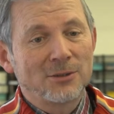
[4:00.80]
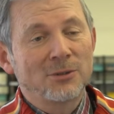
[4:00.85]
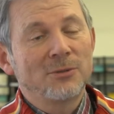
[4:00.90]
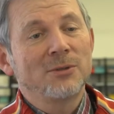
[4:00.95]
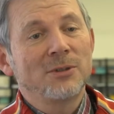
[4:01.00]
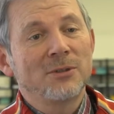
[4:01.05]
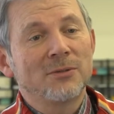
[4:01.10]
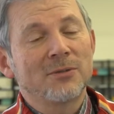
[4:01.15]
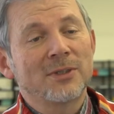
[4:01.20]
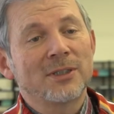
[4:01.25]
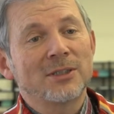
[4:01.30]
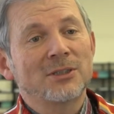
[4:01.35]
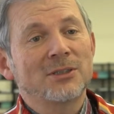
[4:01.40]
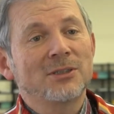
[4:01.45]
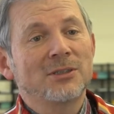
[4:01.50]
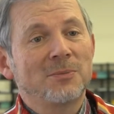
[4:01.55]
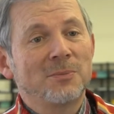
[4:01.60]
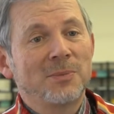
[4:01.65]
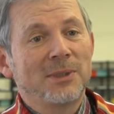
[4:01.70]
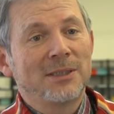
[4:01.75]
Choosing
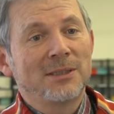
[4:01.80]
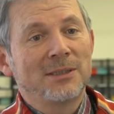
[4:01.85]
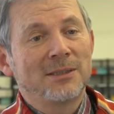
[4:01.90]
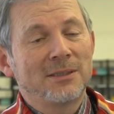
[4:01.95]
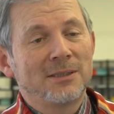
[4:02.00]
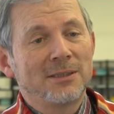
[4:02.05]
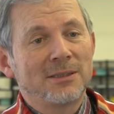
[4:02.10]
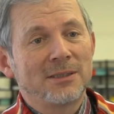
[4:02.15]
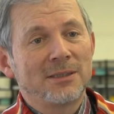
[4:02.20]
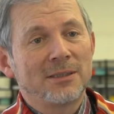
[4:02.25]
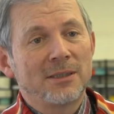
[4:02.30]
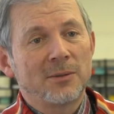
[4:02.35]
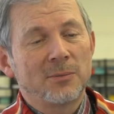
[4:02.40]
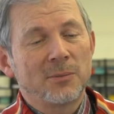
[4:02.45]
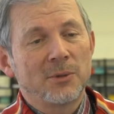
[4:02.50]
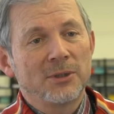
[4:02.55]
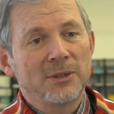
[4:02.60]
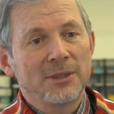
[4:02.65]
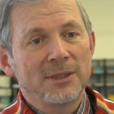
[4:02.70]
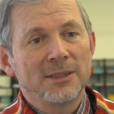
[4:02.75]
Function Spaces in
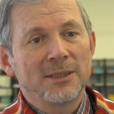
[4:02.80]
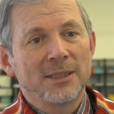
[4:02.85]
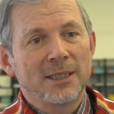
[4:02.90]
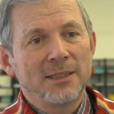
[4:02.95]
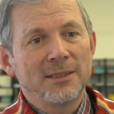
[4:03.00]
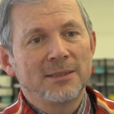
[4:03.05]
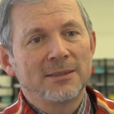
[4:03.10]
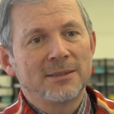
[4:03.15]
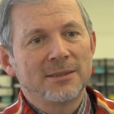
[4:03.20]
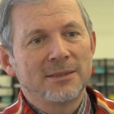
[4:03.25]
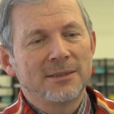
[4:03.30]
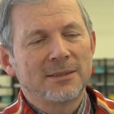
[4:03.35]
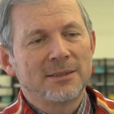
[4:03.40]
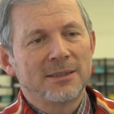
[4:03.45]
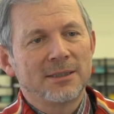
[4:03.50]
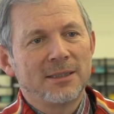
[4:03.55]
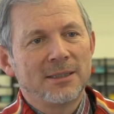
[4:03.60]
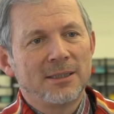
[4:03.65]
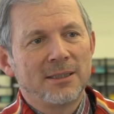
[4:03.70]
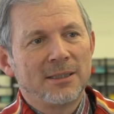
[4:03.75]
Harmonic
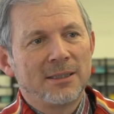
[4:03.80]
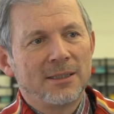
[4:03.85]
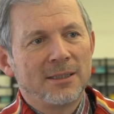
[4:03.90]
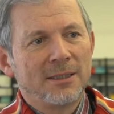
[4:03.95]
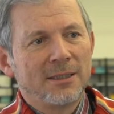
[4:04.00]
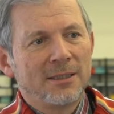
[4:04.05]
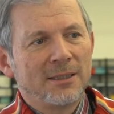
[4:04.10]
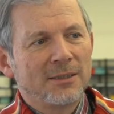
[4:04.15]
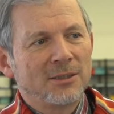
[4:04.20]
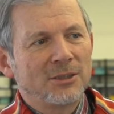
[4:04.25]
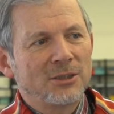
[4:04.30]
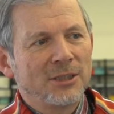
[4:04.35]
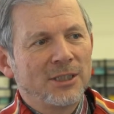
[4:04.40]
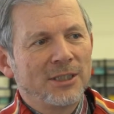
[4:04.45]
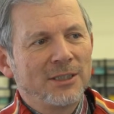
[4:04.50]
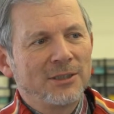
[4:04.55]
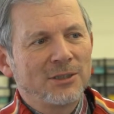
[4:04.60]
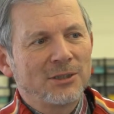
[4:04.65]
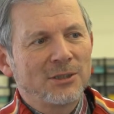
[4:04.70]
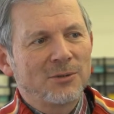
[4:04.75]
Analysis,
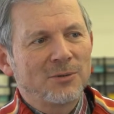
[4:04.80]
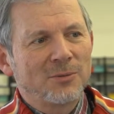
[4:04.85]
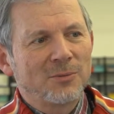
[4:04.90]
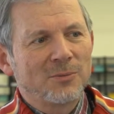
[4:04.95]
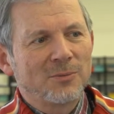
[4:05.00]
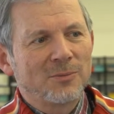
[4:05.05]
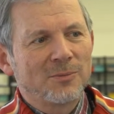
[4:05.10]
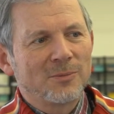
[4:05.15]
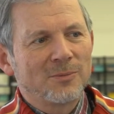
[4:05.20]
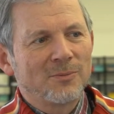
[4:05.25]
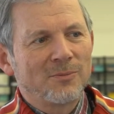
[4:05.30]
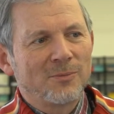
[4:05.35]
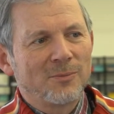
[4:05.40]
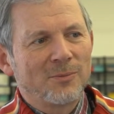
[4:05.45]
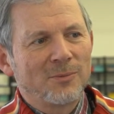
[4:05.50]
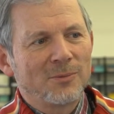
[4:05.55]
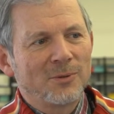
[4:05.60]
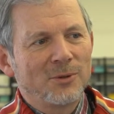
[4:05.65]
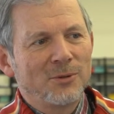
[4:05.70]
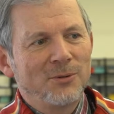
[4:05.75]
changed
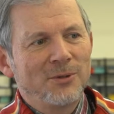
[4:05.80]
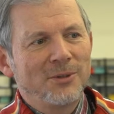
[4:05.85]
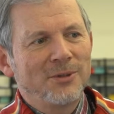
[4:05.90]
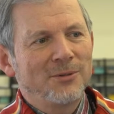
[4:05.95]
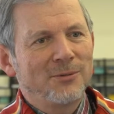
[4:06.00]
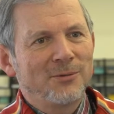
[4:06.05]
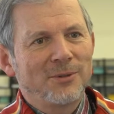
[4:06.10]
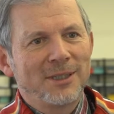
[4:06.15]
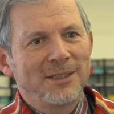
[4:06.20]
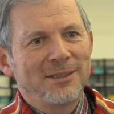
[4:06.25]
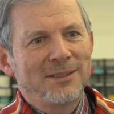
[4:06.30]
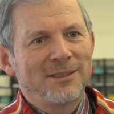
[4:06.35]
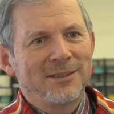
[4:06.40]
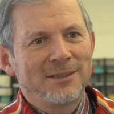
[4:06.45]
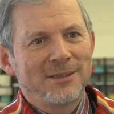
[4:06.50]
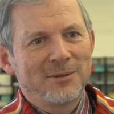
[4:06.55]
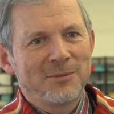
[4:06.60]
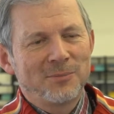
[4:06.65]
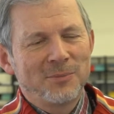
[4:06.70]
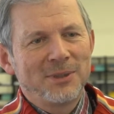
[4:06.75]
during the
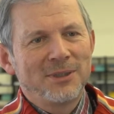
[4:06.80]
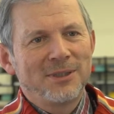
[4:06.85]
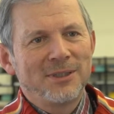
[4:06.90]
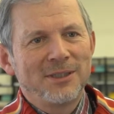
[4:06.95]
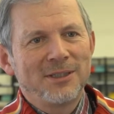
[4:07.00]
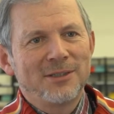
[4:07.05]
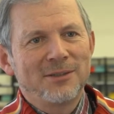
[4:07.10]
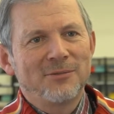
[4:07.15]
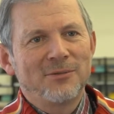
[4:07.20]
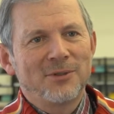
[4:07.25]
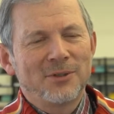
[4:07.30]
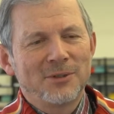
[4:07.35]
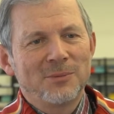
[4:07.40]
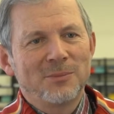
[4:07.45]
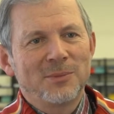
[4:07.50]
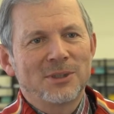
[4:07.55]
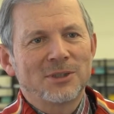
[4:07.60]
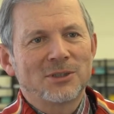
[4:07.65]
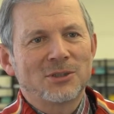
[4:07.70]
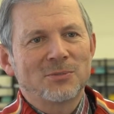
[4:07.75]
writing and being here very
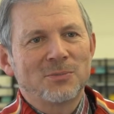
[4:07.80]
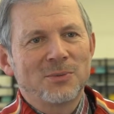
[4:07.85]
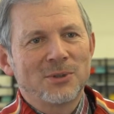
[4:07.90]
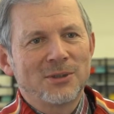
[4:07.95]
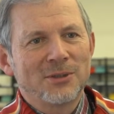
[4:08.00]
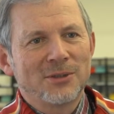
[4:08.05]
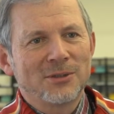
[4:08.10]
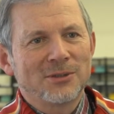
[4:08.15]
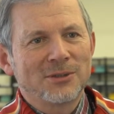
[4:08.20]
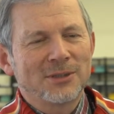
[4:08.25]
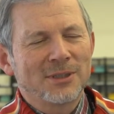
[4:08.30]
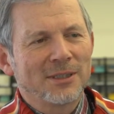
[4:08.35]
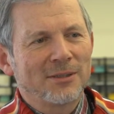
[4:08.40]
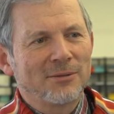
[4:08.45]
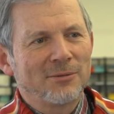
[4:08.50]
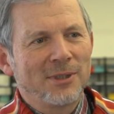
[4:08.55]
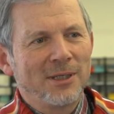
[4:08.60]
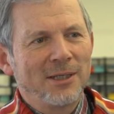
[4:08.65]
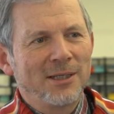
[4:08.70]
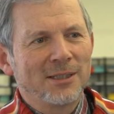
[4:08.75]
much, because I
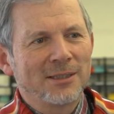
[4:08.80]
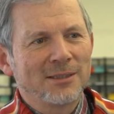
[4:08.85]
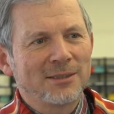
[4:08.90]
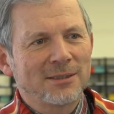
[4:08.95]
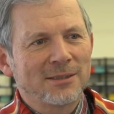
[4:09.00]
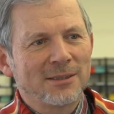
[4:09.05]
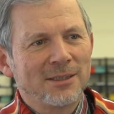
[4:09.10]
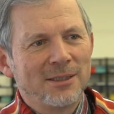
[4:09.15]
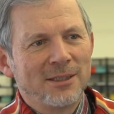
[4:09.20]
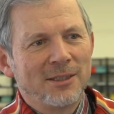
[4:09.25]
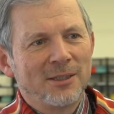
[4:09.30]
realized